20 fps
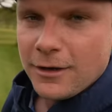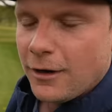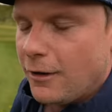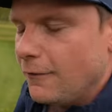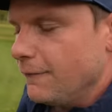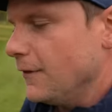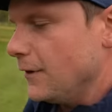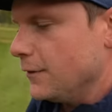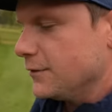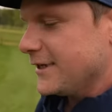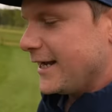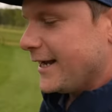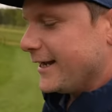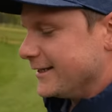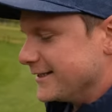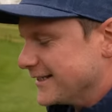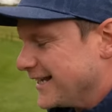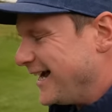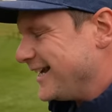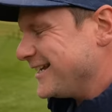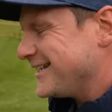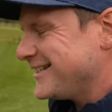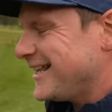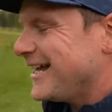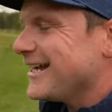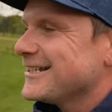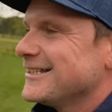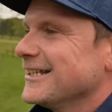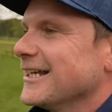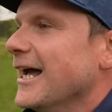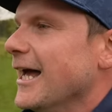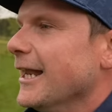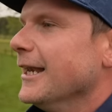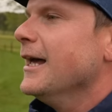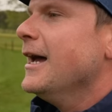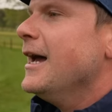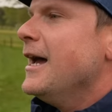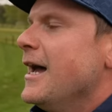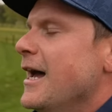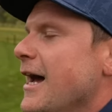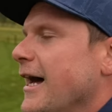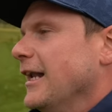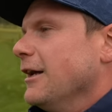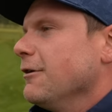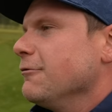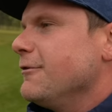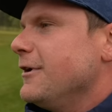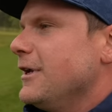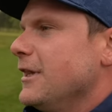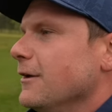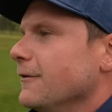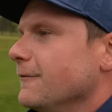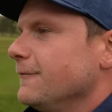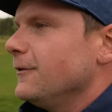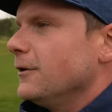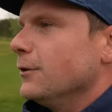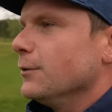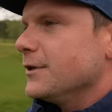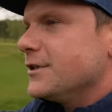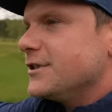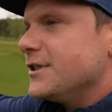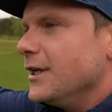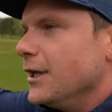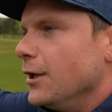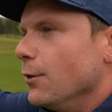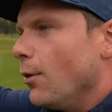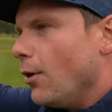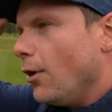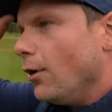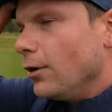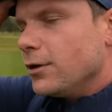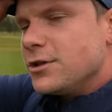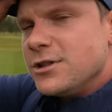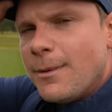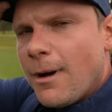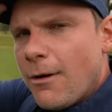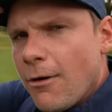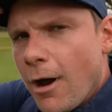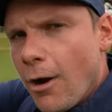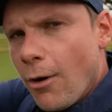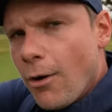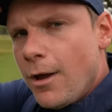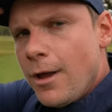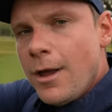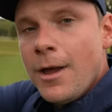of those irons. Guys, thanks again, and I really look forward to seeing you all tomorrow.